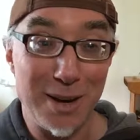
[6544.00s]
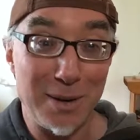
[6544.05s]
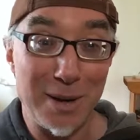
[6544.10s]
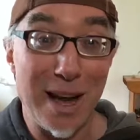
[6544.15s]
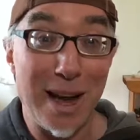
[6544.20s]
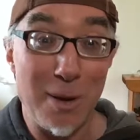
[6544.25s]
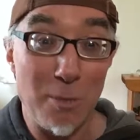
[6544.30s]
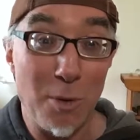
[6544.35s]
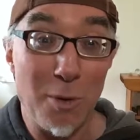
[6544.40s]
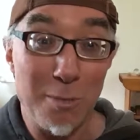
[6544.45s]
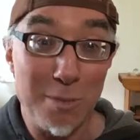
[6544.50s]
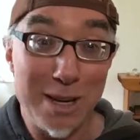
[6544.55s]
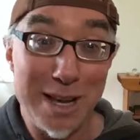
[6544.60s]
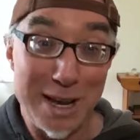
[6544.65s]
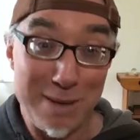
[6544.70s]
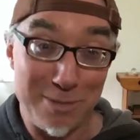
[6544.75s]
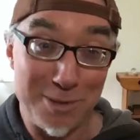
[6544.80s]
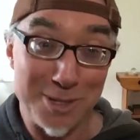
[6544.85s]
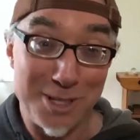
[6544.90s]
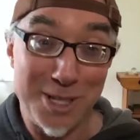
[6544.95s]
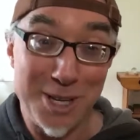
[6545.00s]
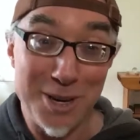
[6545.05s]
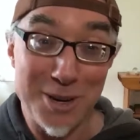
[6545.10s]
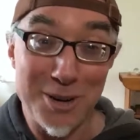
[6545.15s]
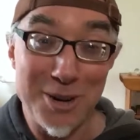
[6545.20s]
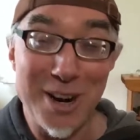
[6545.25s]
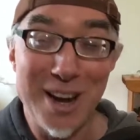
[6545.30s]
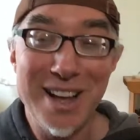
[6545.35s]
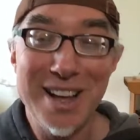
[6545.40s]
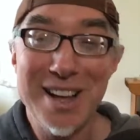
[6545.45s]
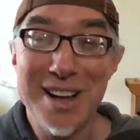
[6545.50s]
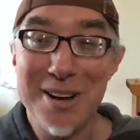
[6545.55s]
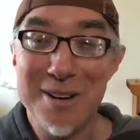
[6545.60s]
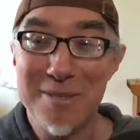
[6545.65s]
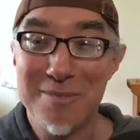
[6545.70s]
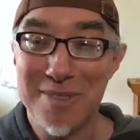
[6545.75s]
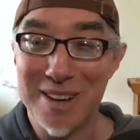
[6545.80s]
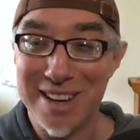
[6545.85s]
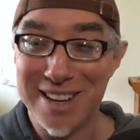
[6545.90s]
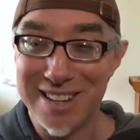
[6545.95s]
I won't be able to.
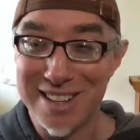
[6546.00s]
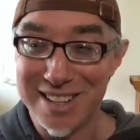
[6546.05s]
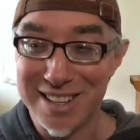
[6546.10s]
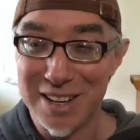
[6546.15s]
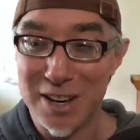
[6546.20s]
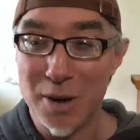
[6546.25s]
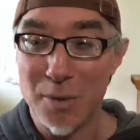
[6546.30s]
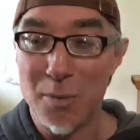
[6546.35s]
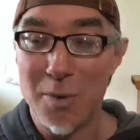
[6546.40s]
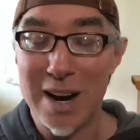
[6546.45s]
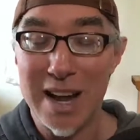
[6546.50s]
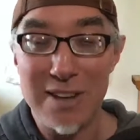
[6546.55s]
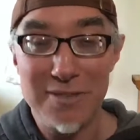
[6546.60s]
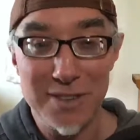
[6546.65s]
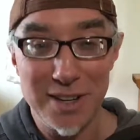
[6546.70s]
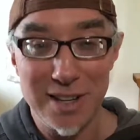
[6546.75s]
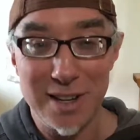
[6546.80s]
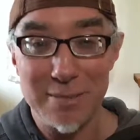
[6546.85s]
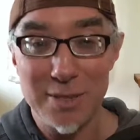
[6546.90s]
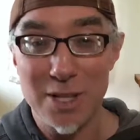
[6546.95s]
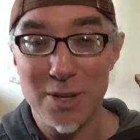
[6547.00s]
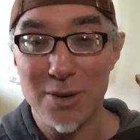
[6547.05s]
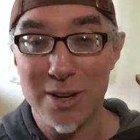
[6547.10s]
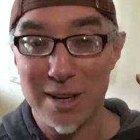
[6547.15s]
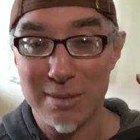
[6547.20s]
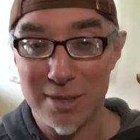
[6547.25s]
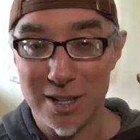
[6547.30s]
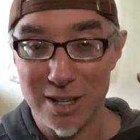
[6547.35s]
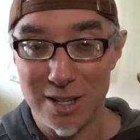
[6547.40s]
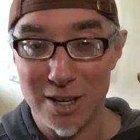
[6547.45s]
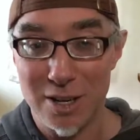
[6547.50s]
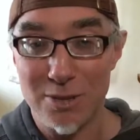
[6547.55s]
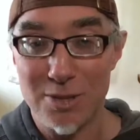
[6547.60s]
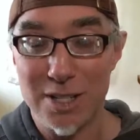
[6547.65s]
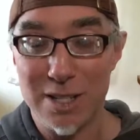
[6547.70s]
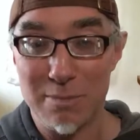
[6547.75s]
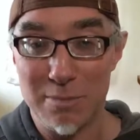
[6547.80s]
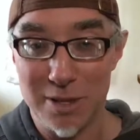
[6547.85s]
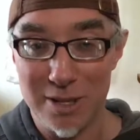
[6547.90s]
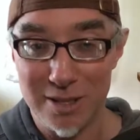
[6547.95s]
But, when I feel up to it, I'm going to go
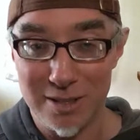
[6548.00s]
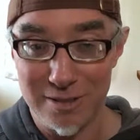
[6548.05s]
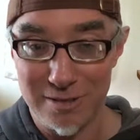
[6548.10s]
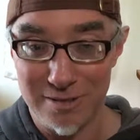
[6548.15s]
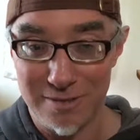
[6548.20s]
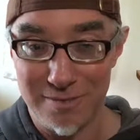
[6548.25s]
deeper.